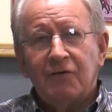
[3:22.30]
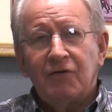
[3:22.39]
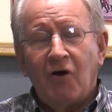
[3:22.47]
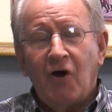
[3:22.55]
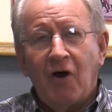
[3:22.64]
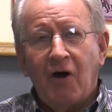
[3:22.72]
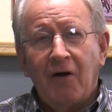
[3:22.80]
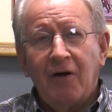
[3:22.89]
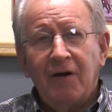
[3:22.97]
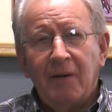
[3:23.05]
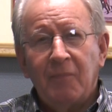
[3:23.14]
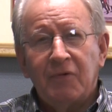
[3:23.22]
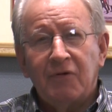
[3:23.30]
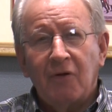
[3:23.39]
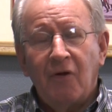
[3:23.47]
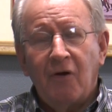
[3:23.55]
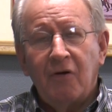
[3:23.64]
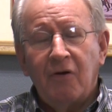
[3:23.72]
hard, but the
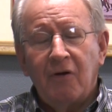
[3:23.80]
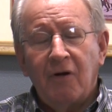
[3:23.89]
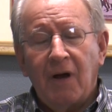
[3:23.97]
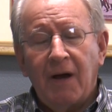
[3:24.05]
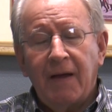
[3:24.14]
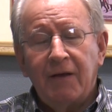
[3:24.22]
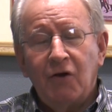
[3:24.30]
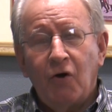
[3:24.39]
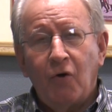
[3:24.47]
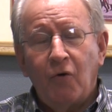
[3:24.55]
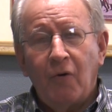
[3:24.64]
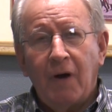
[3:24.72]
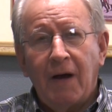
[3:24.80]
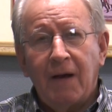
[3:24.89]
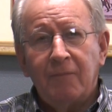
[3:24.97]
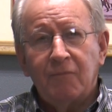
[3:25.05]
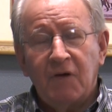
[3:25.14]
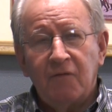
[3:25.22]
longer I go,
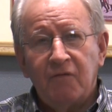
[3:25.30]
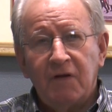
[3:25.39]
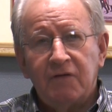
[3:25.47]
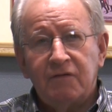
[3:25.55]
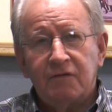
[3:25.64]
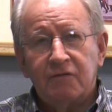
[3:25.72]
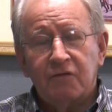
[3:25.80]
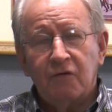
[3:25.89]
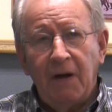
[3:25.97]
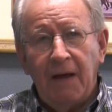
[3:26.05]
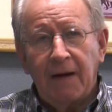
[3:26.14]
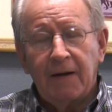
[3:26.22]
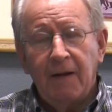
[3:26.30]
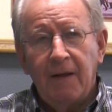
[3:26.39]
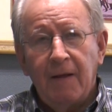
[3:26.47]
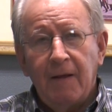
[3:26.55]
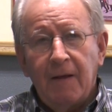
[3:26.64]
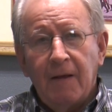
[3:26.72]
I'm convinced it's correct.
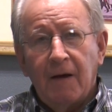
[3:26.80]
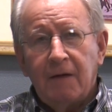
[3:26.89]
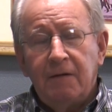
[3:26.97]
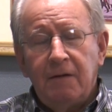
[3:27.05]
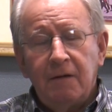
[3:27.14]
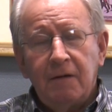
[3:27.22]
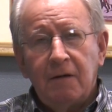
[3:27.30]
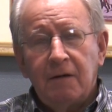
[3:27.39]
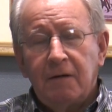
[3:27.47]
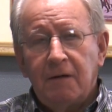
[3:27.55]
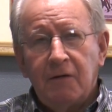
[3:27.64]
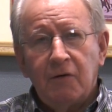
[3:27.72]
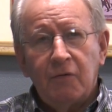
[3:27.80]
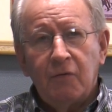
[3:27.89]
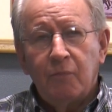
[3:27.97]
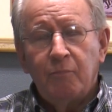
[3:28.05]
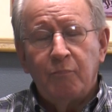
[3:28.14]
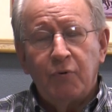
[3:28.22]
A dear, dear
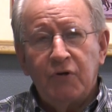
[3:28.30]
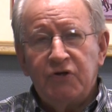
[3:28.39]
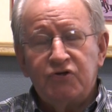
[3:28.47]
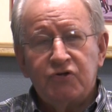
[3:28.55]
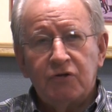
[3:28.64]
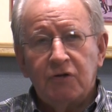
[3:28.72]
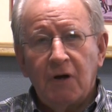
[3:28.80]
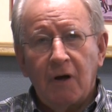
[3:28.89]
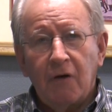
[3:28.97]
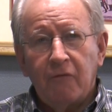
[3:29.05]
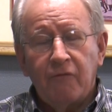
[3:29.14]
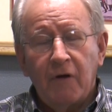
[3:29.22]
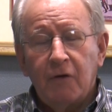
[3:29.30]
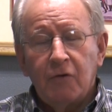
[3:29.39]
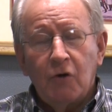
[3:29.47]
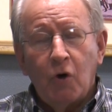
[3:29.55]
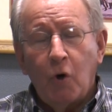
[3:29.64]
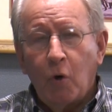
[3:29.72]
preacher of
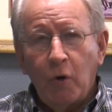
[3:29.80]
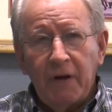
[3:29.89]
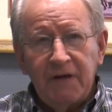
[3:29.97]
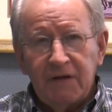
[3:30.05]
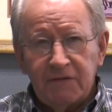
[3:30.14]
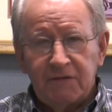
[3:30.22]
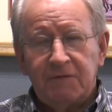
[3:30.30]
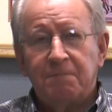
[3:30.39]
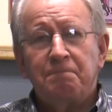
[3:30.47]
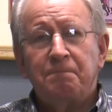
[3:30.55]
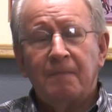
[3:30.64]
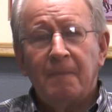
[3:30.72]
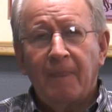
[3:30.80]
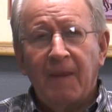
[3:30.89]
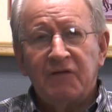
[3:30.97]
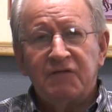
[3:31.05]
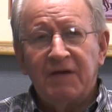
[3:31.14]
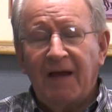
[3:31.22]
holiness,
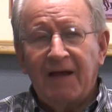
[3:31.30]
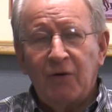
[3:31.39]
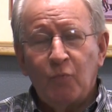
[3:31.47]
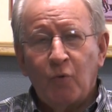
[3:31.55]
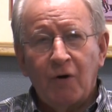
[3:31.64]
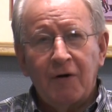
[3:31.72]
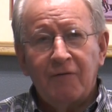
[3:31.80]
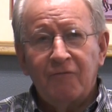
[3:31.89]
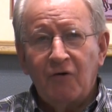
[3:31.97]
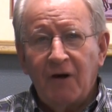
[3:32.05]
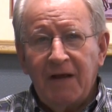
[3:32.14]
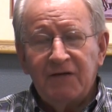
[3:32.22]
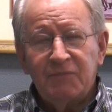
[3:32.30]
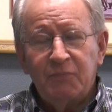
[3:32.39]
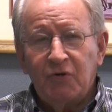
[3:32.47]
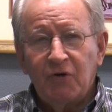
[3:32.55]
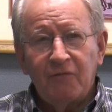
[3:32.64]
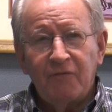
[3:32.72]
second work of grace,
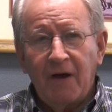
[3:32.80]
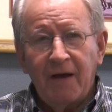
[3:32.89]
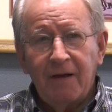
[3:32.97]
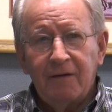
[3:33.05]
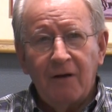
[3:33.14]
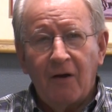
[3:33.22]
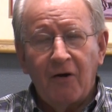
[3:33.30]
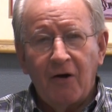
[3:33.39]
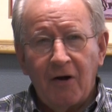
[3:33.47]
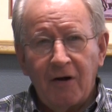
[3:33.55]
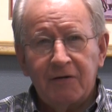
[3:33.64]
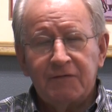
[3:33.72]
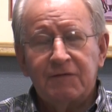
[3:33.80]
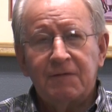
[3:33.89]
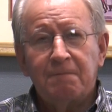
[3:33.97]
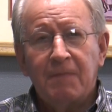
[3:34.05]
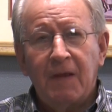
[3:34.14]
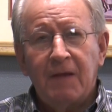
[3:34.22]
purifying our hearts,
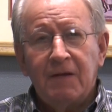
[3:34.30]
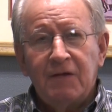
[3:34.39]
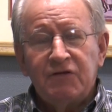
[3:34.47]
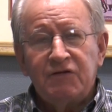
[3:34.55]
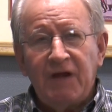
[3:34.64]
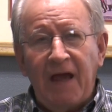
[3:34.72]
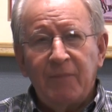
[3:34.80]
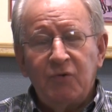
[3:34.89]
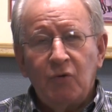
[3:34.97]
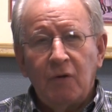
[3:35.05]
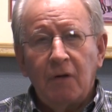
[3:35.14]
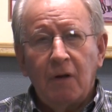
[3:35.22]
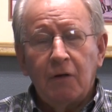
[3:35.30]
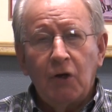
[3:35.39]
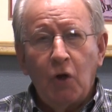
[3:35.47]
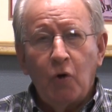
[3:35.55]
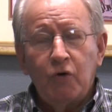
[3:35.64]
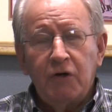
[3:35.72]
Samuel
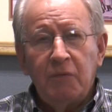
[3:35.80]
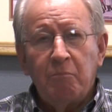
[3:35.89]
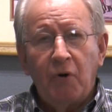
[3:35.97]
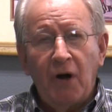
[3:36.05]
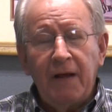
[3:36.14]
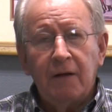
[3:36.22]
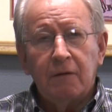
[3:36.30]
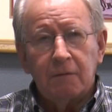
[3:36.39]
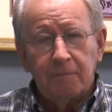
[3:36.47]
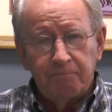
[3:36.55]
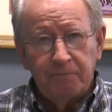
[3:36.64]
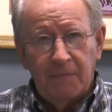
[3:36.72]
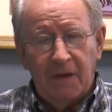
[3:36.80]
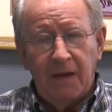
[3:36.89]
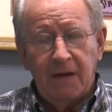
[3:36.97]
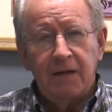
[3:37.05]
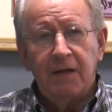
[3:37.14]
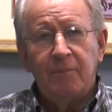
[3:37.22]
Logan Bringle, and